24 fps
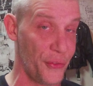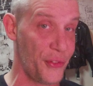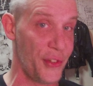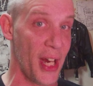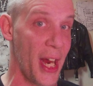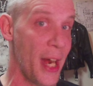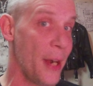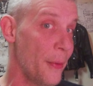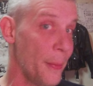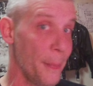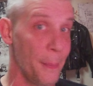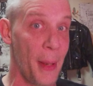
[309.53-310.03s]

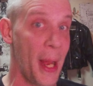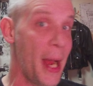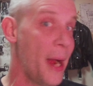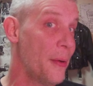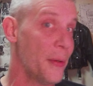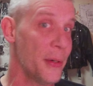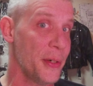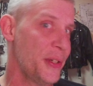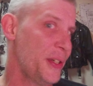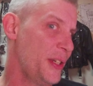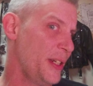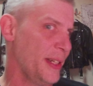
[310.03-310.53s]
siren
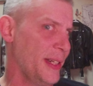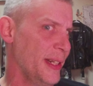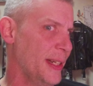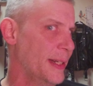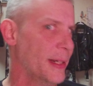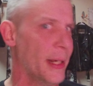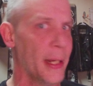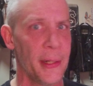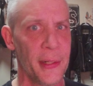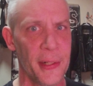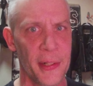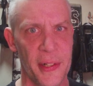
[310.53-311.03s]
powers she
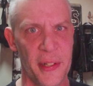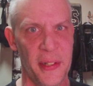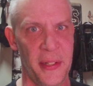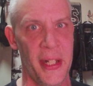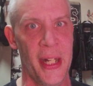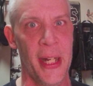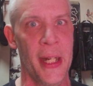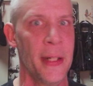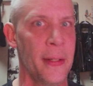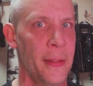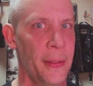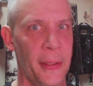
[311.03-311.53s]
didn't
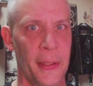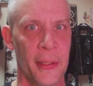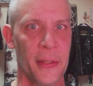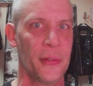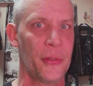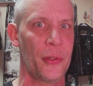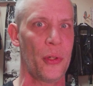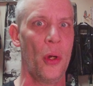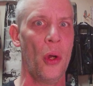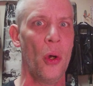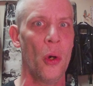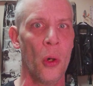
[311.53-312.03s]
understand or
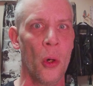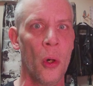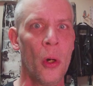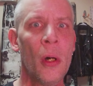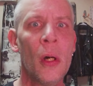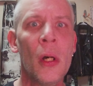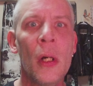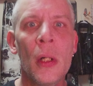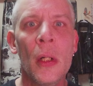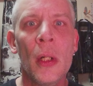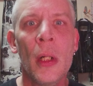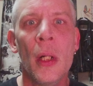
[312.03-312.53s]
control,